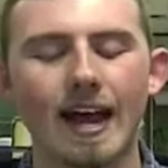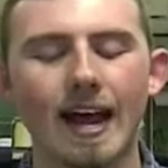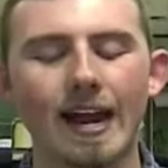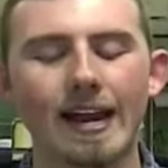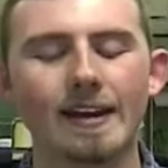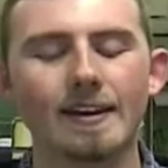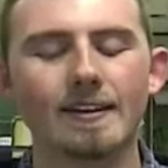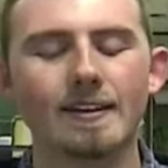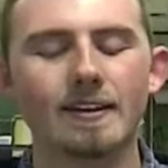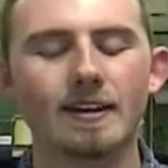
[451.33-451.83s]

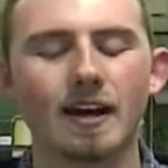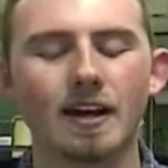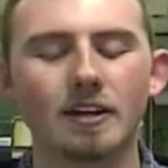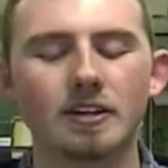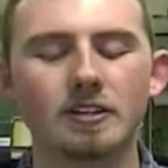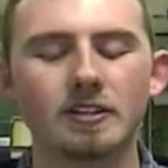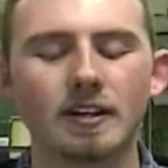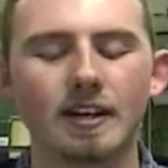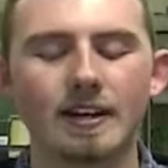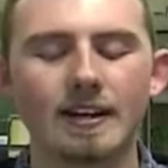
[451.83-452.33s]

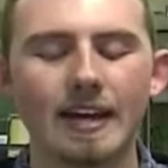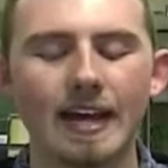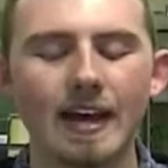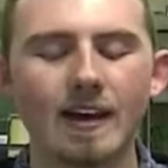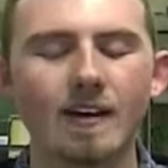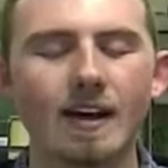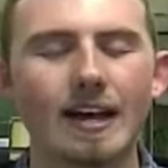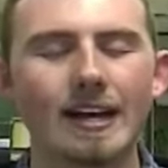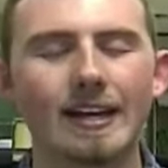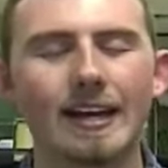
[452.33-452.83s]
of
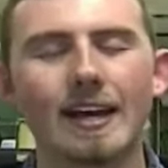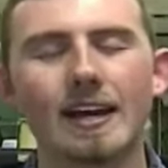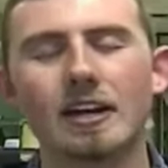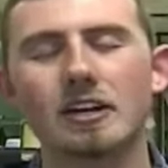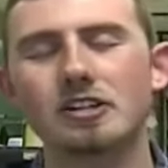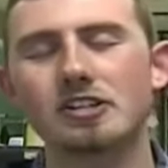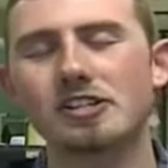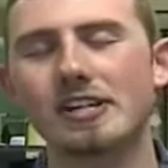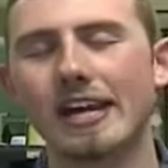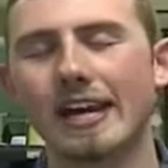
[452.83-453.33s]

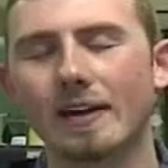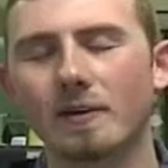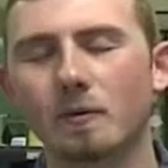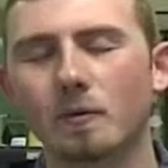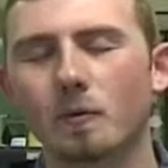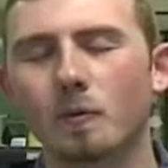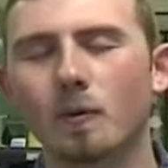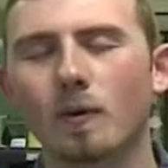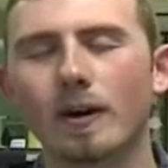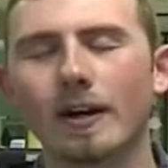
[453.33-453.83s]

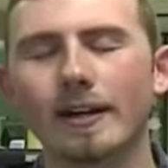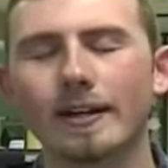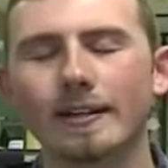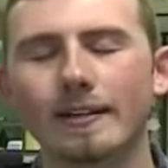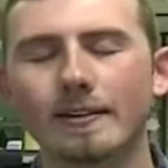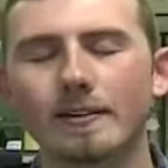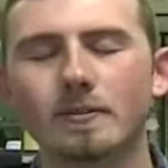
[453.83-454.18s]
understand what